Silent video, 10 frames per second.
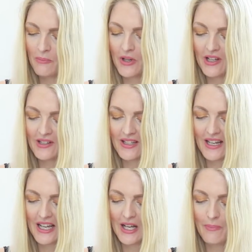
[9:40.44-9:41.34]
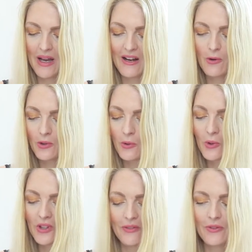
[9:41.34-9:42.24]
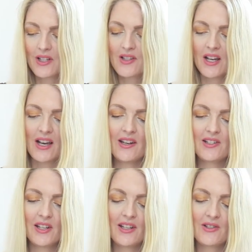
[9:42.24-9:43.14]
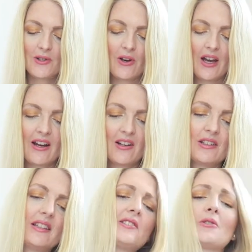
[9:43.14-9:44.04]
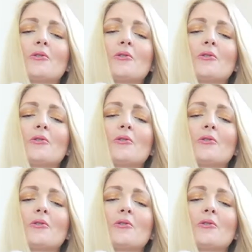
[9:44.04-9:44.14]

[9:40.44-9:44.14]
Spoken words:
But I got all different sizes. So I got this